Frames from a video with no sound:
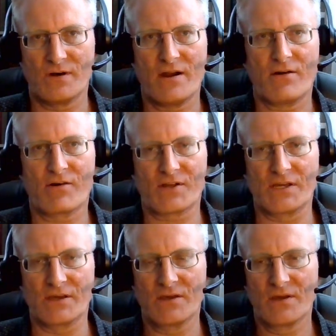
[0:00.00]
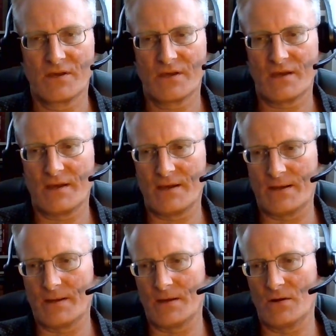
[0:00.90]
hierarchy,
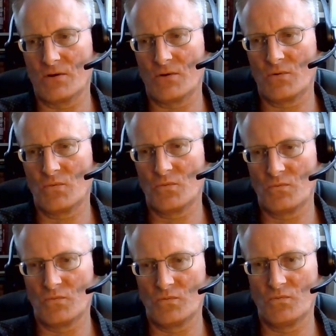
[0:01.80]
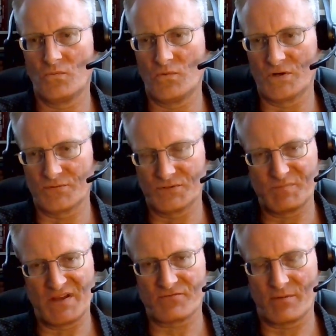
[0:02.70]
uh, which was
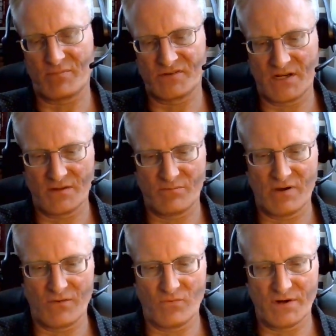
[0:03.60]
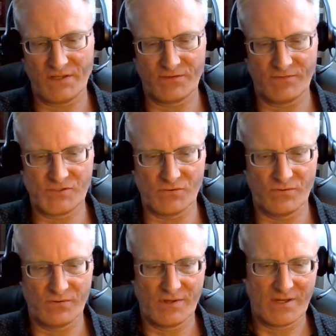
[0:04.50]
best represented by one
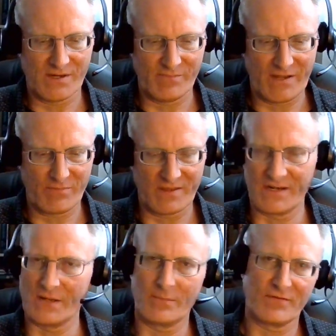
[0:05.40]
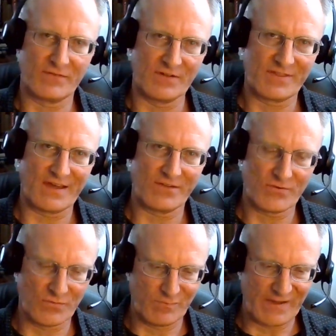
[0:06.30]
individual, a man by the name of
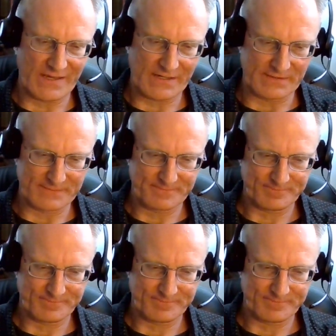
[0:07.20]
Nathaniel Bacon.